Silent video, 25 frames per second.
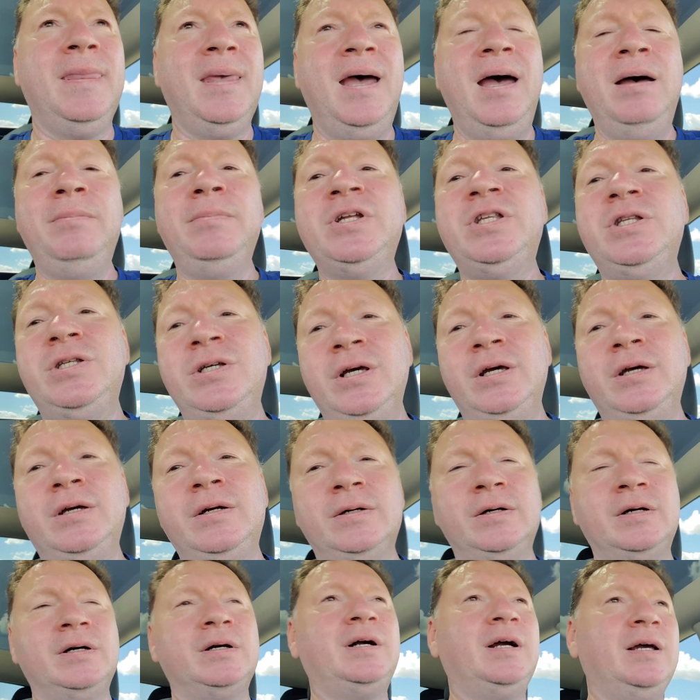I'm a
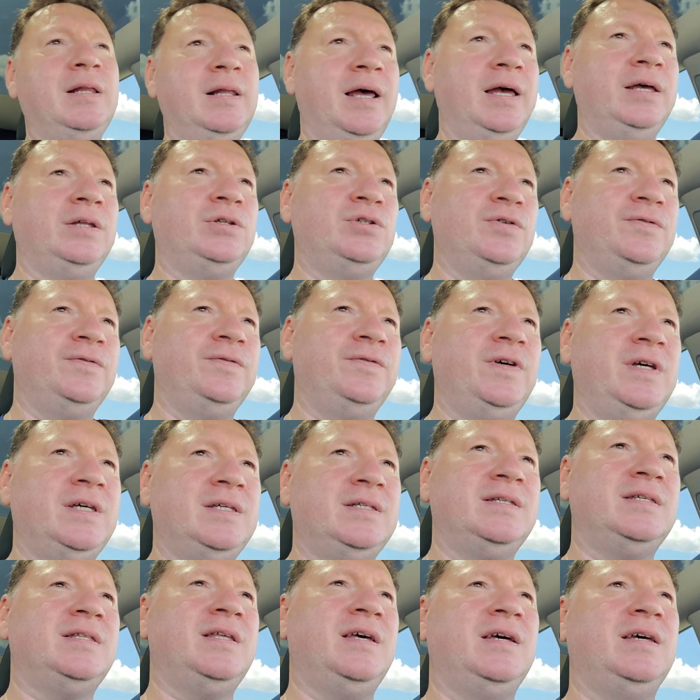tinkerer. I like to
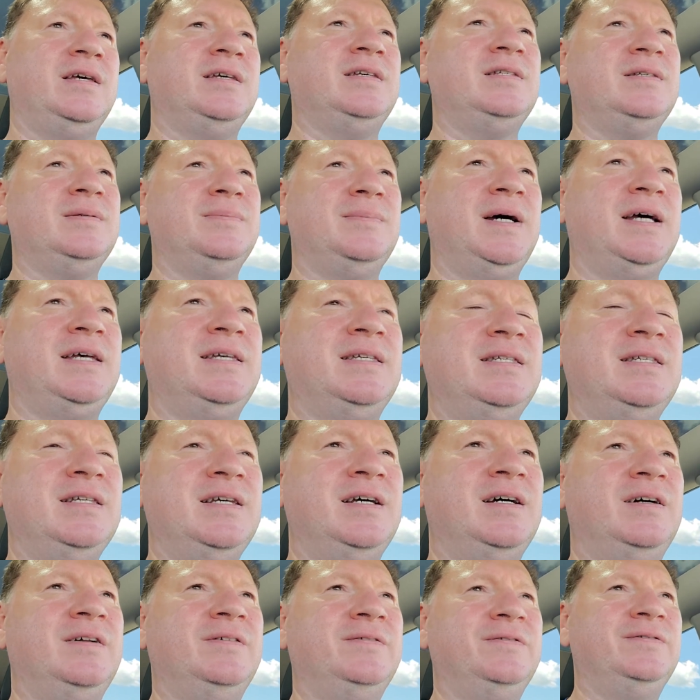fix things
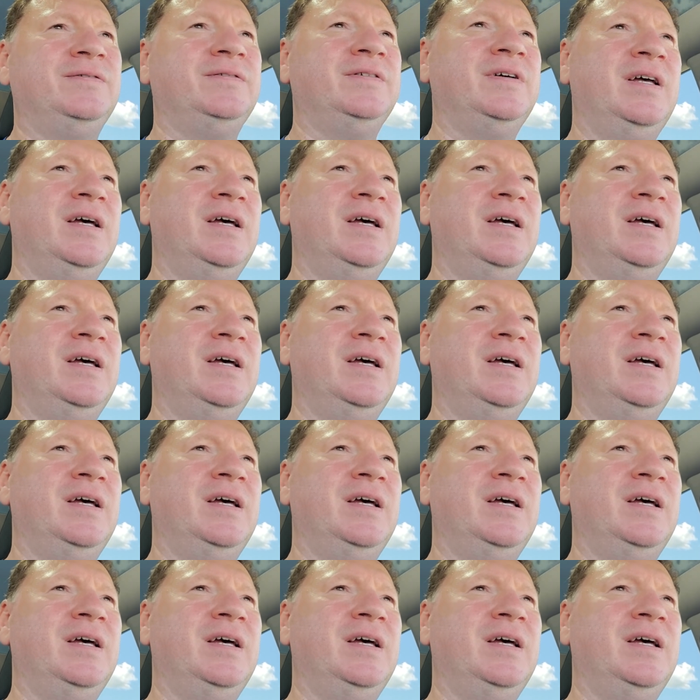myself.